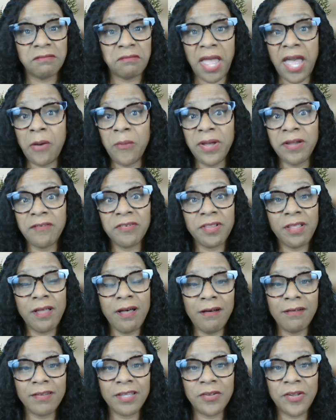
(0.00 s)
however
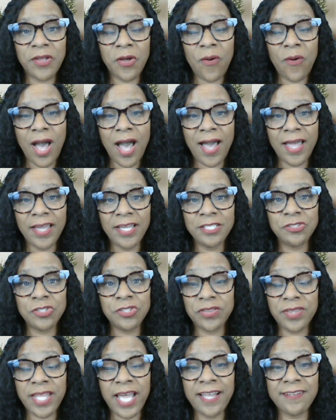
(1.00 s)
long,
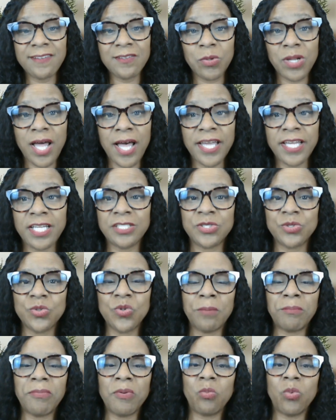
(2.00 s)
that's what I
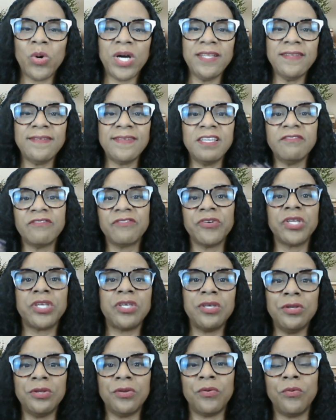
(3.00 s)
enjoy. But what is it for
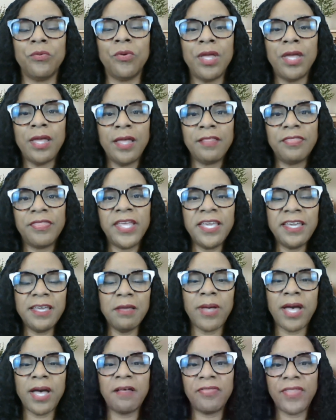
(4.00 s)
you? Think
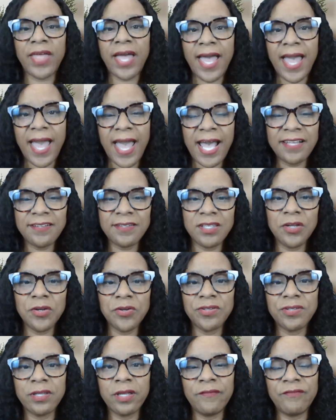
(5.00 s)
about that. Ask
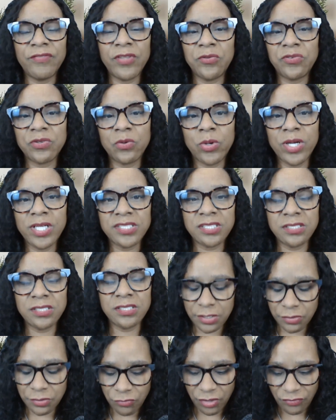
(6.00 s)
yourself those
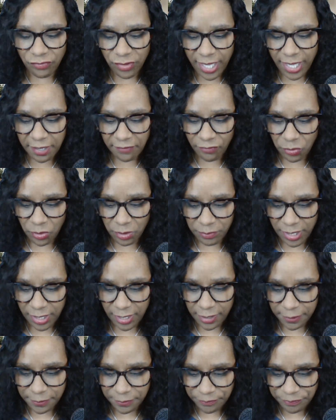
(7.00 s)
questions and reflect for a
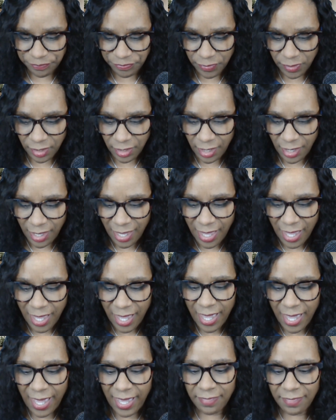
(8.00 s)
minute.
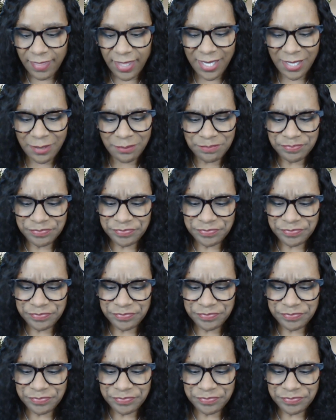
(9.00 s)
And then